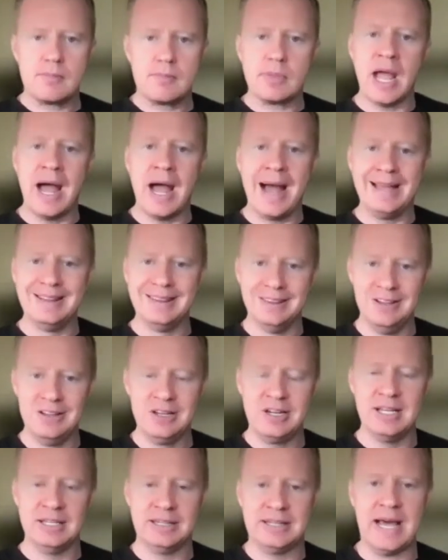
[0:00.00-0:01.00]
I
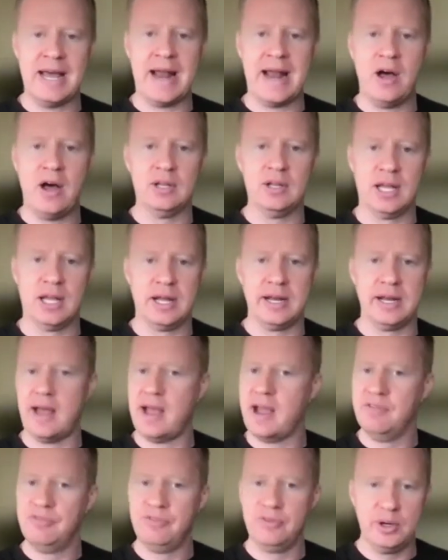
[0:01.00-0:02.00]
look at that outline
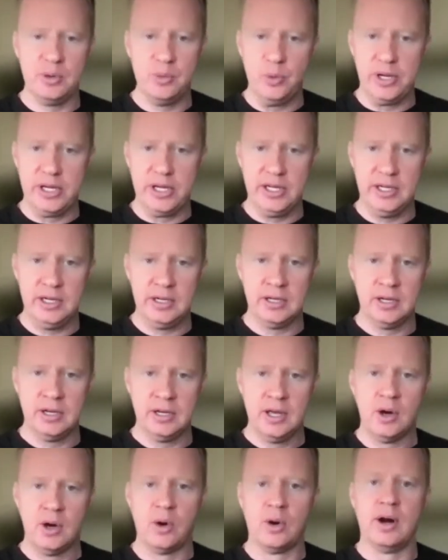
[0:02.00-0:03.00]
every week
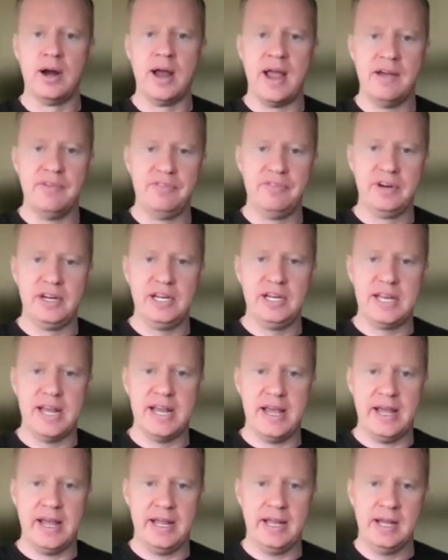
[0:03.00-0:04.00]
or every
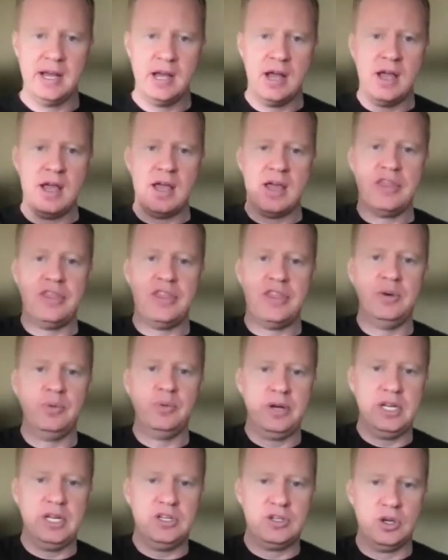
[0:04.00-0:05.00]
day. Then
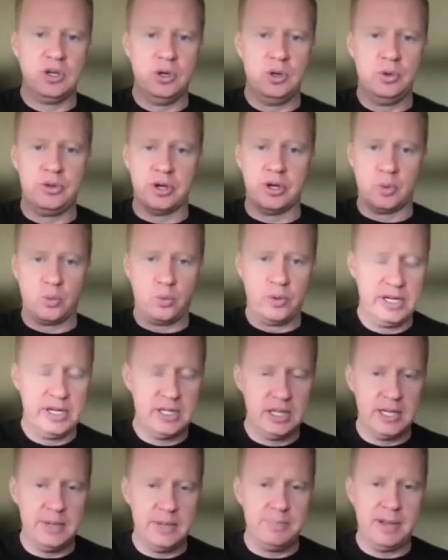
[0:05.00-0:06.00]
we do their
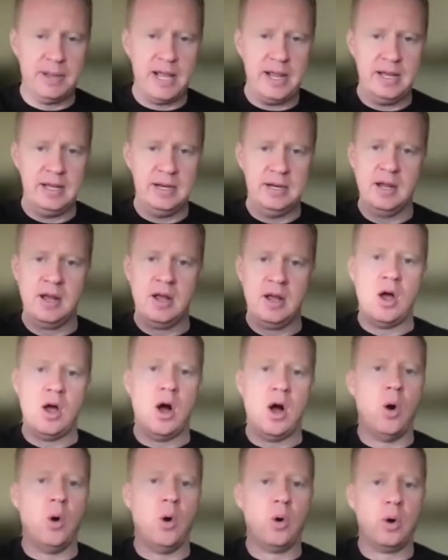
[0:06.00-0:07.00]
weekly plan
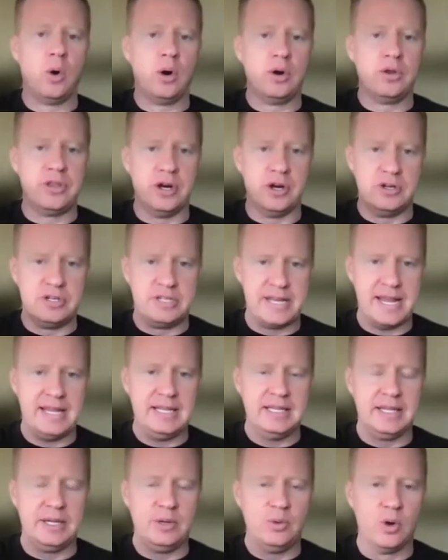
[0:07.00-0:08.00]
or their
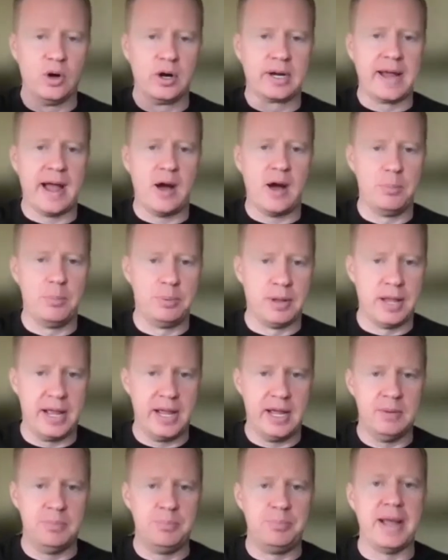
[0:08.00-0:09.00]
daily workout
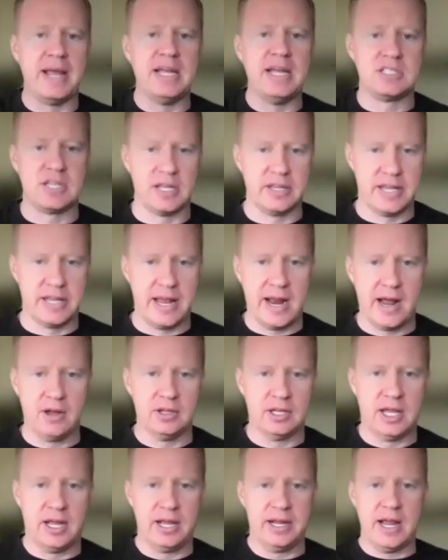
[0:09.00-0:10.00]
plan based on that
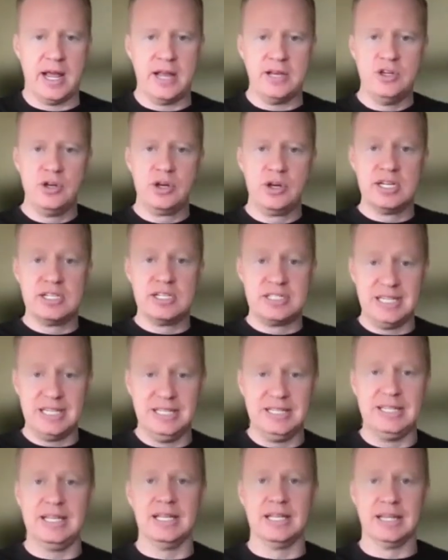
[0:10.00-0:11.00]
outline. And you could see
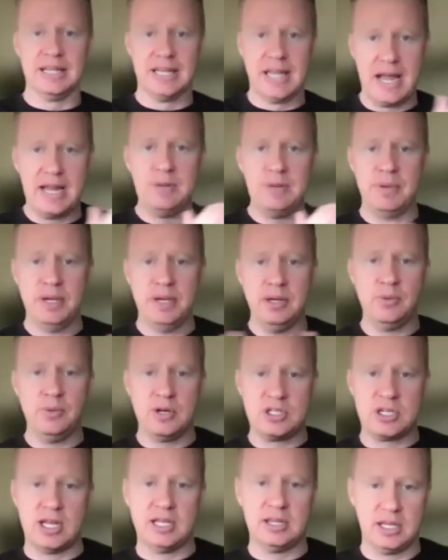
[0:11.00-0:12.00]
the alignment,
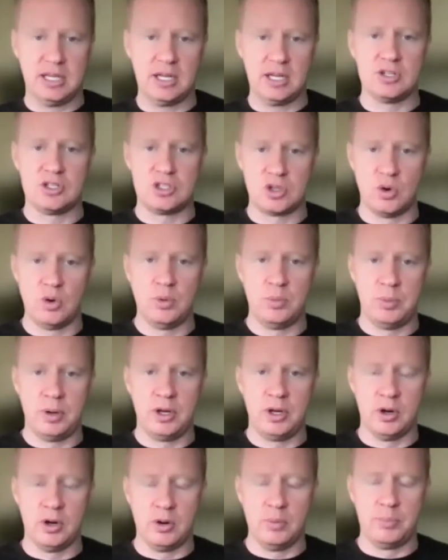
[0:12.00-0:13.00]
which I think is so,
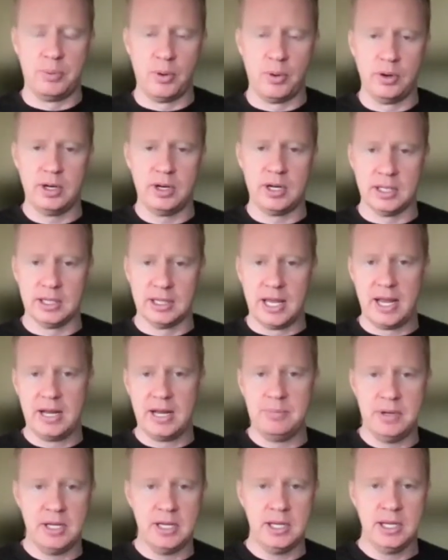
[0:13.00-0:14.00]
important,
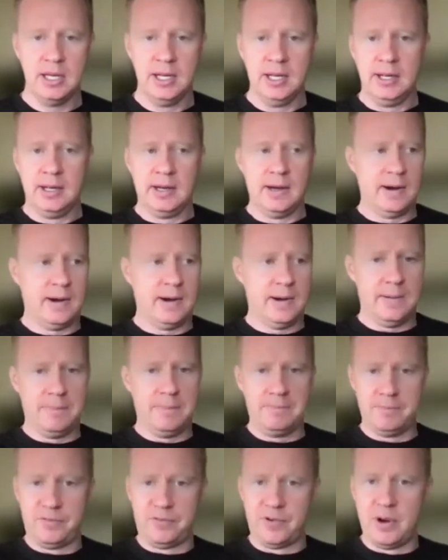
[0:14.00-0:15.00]
alignment
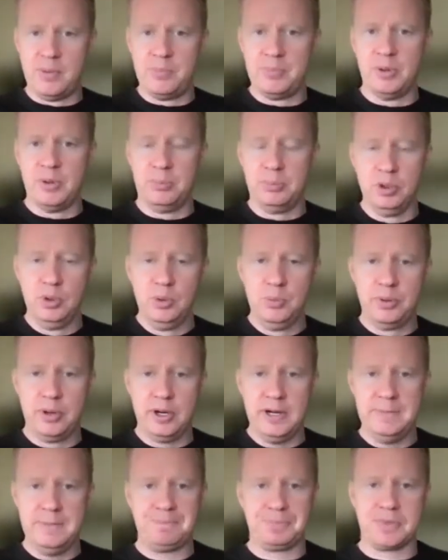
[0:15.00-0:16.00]
from the
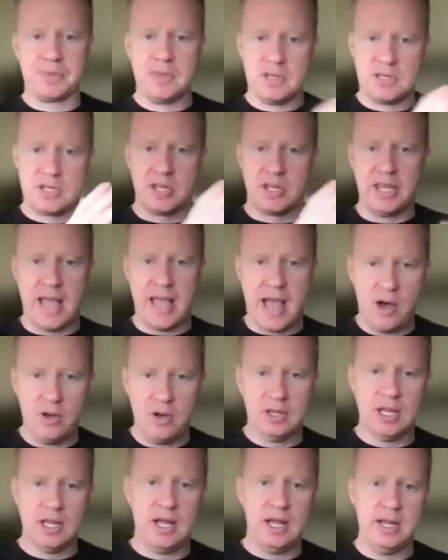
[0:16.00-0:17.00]
blueprint to the
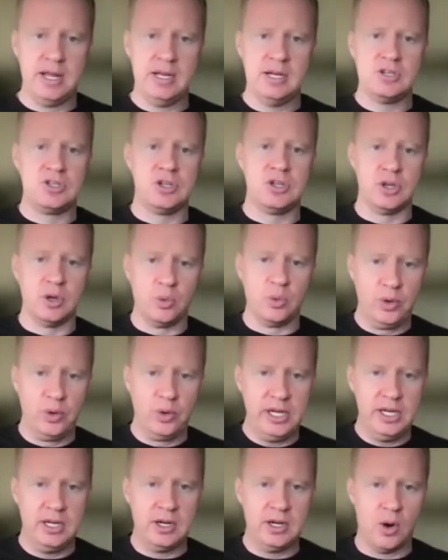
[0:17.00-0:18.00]
outline to the
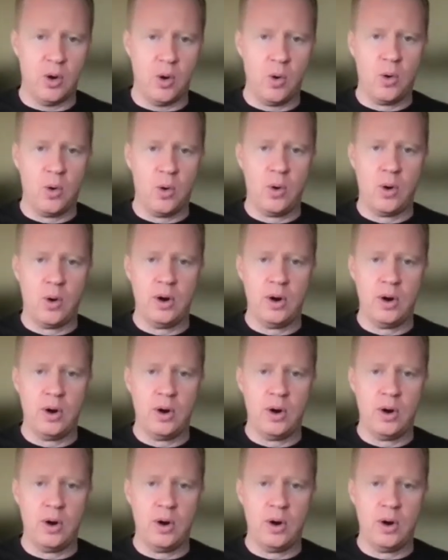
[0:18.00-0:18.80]
week or